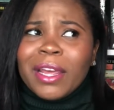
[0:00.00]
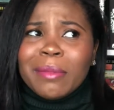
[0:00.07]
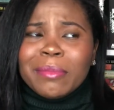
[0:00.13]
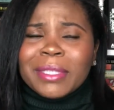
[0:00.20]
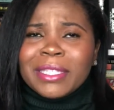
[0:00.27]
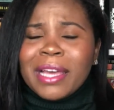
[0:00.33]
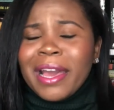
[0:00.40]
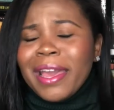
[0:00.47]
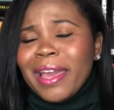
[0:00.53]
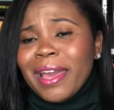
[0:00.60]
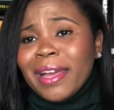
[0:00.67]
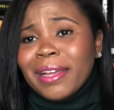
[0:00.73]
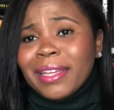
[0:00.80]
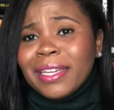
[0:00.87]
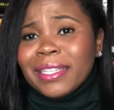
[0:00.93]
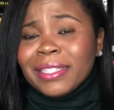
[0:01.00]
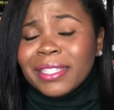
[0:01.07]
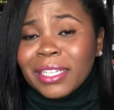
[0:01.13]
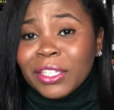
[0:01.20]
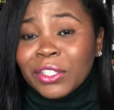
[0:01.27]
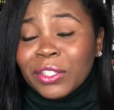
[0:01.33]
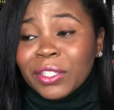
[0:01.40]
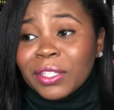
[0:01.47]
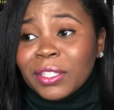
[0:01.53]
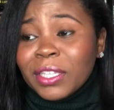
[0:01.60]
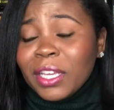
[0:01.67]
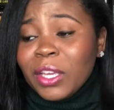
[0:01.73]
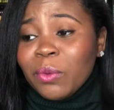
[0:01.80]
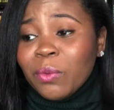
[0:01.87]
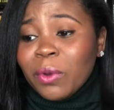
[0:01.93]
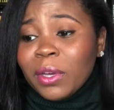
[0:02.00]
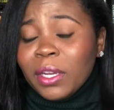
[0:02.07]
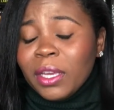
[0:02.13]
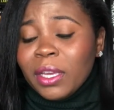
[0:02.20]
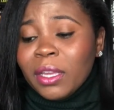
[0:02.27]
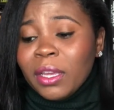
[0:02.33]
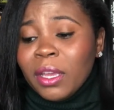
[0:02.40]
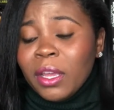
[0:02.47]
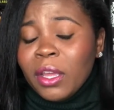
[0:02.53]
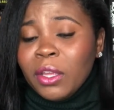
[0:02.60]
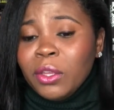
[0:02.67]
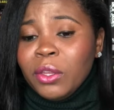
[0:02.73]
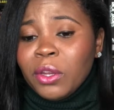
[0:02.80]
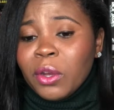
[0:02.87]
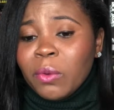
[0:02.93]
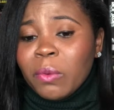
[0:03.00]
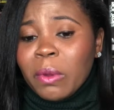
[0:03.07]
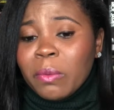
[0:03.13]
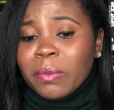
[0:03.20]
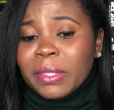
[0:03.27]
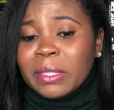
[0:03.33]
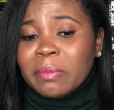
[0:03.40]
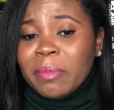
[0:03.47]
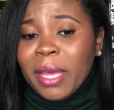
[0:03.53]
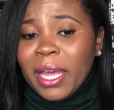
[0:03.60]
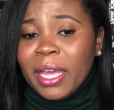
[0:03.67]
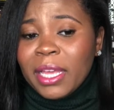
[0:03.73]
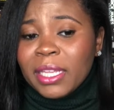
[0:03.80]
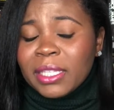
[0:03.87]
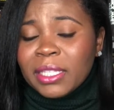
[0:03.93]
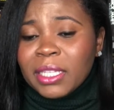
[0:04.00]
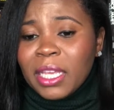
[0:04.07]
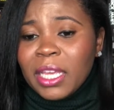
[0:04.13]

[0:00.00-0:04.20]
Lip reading: And Messiah had good intentions and he wanted, you know, what was best.